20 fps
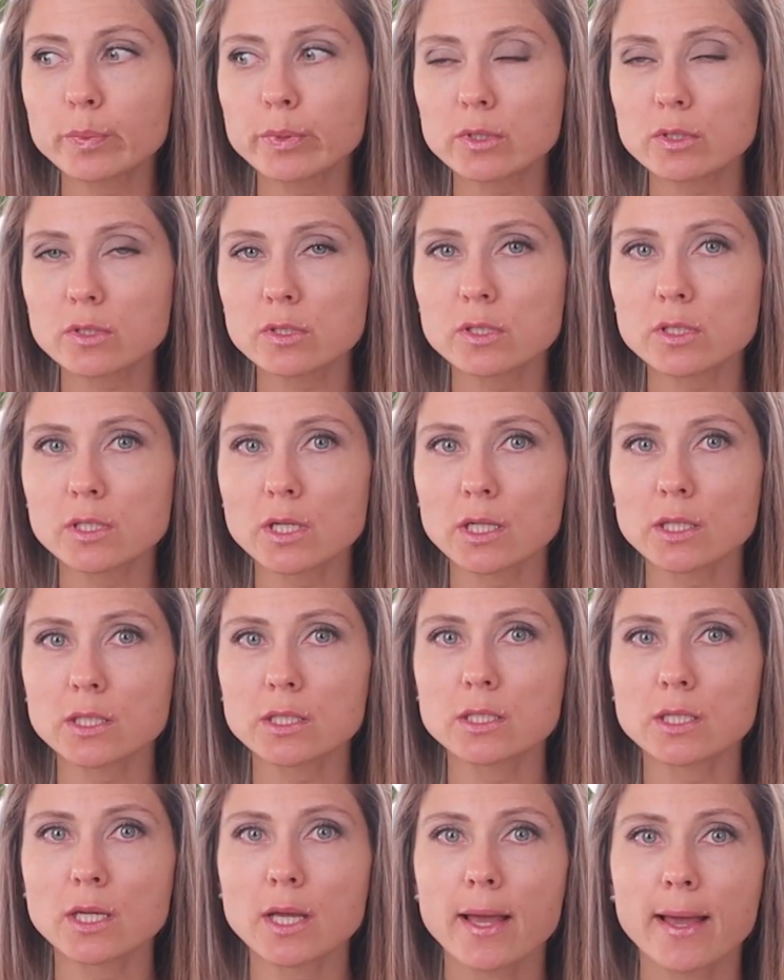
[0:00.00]

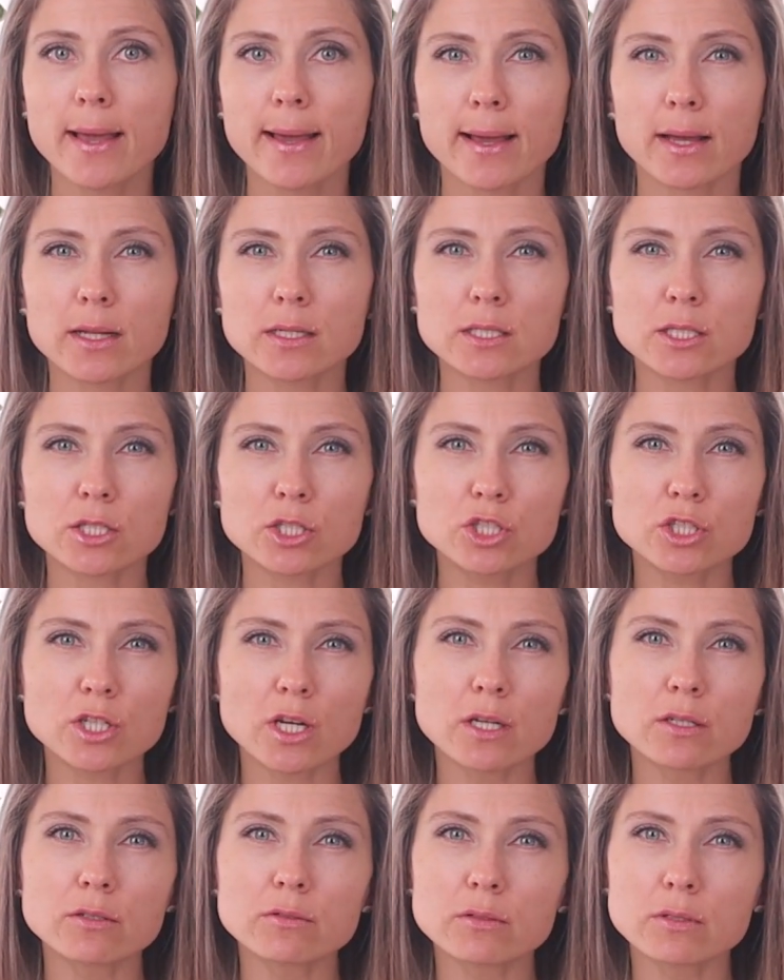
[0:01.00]
personality, and
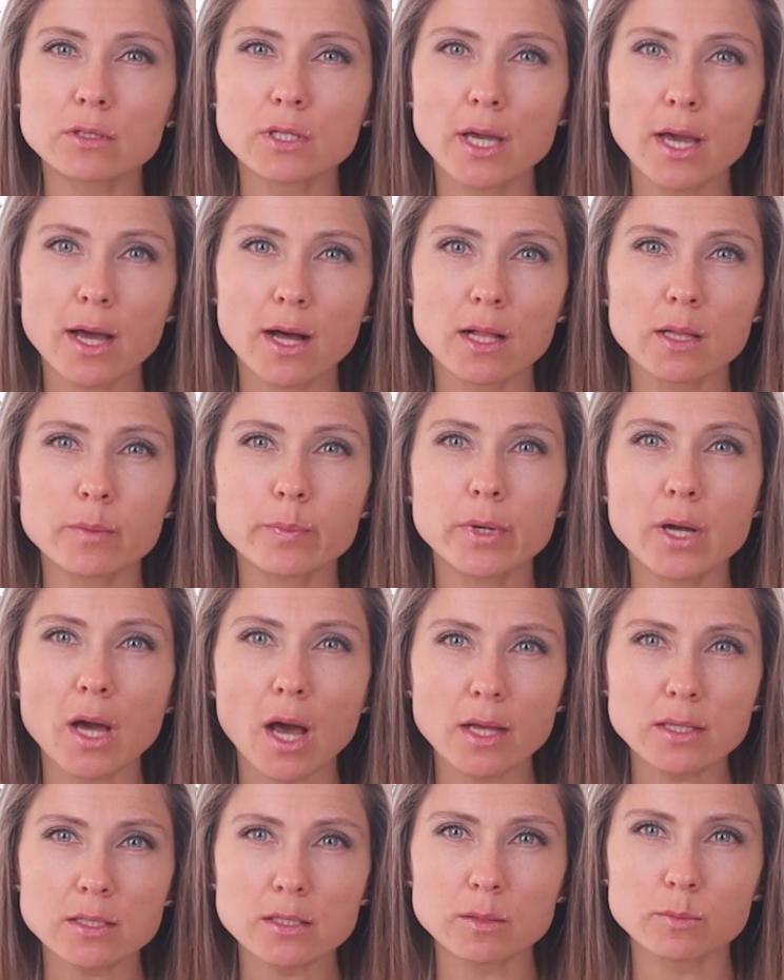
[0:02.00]
generally help
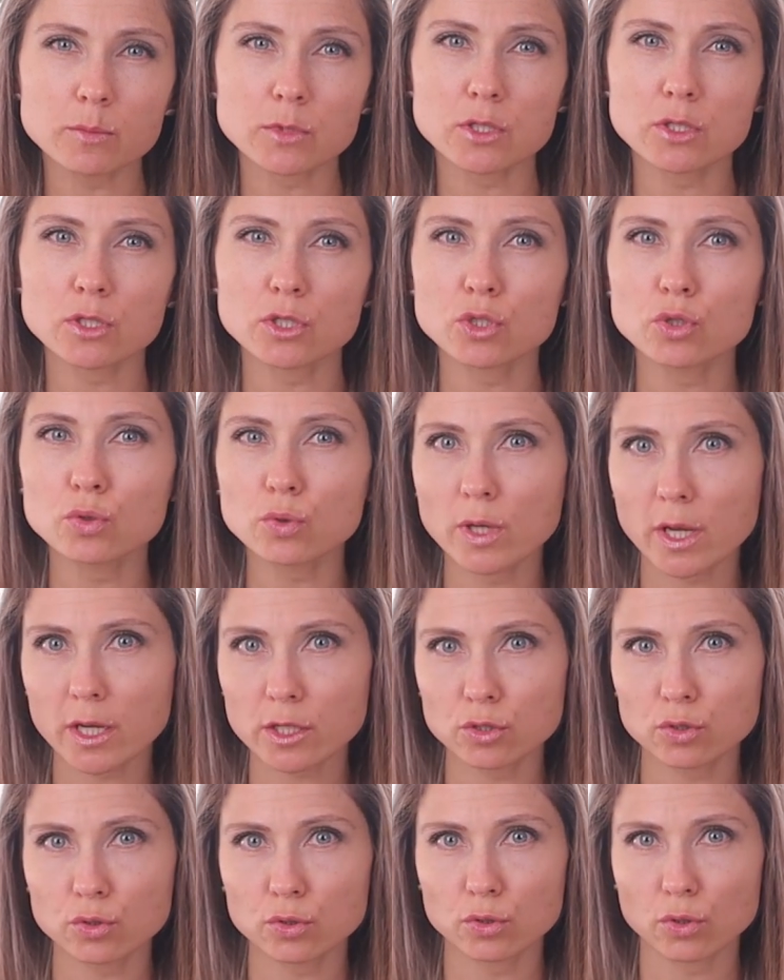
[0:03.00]
customers to
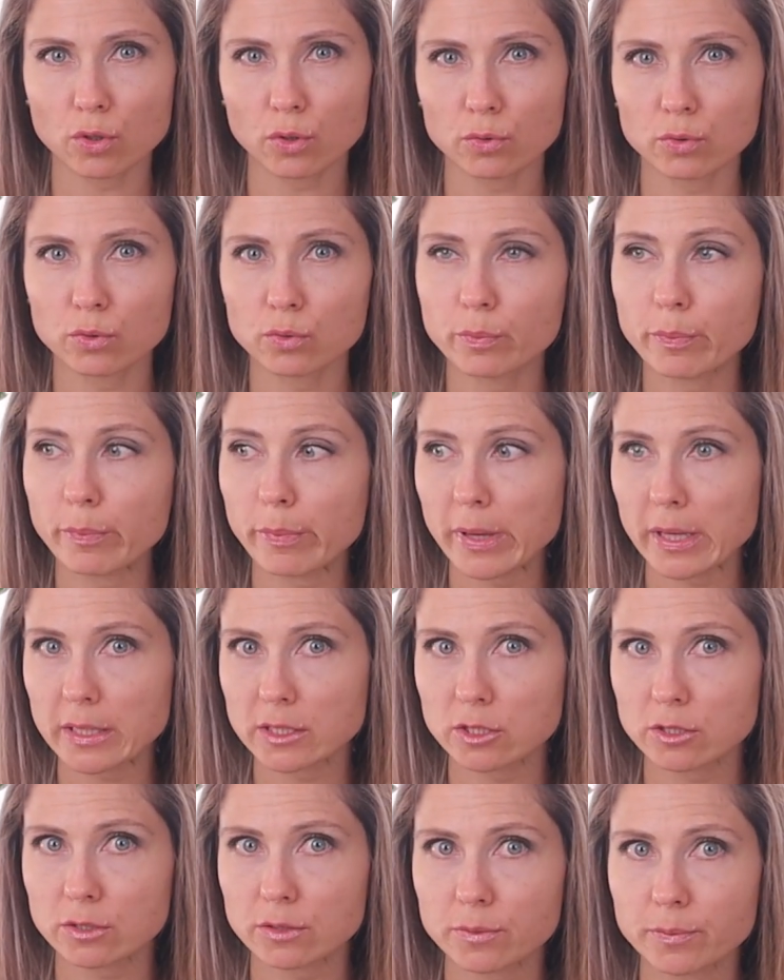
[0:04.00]
get to know you
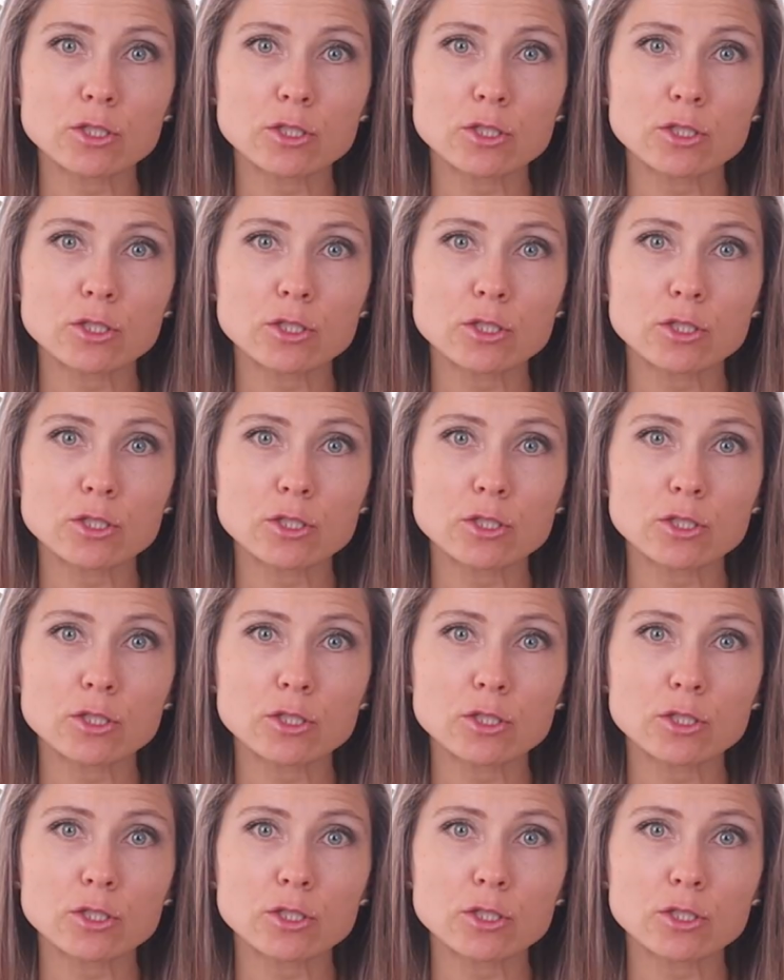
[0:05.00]
better.